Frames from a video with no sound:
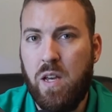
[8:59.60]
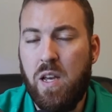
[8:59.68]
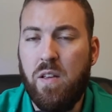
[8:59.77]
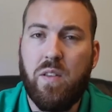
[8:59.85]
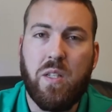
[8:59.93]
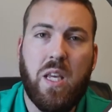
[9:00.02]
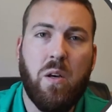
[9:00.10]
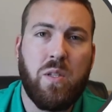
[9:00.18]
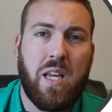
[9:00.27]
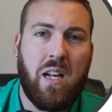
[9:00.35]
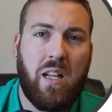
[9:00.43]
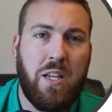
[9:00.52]
The Skills
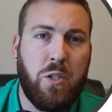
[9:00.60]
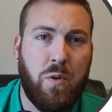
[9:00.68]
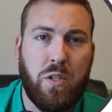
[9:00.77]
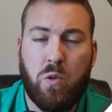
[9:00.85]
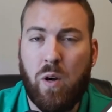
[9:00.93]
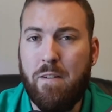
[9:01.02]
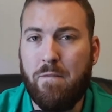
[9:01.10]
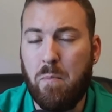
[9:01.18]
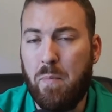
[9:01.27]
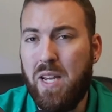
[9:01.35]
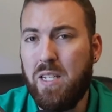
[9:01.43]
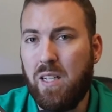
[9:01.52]
Analyzer is great for
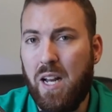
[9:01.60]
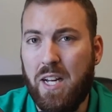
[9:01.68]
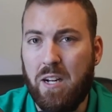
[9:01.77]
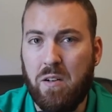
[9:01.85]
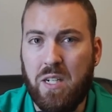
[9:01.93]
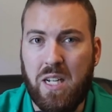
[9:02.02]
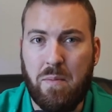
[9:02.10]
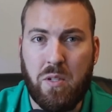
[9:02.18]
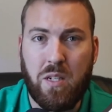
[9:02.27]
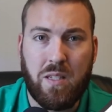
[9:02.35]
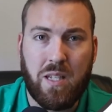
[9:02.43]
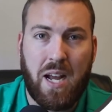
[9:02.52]
baselining your team's
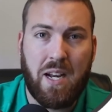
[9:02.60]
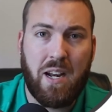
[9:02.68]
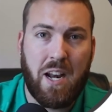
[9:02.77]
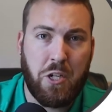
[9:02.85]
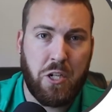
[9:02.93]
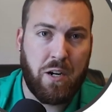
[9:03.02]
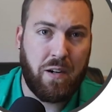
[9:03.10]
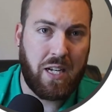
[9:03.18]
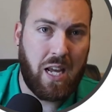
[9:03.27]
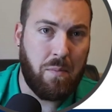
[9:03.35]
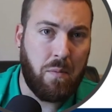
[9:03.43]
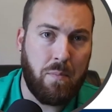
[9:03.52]
design and engineering
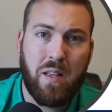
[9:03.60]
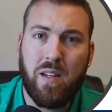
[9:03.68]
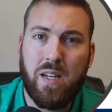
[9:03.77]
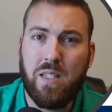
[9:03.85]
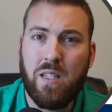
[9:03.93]
capabilities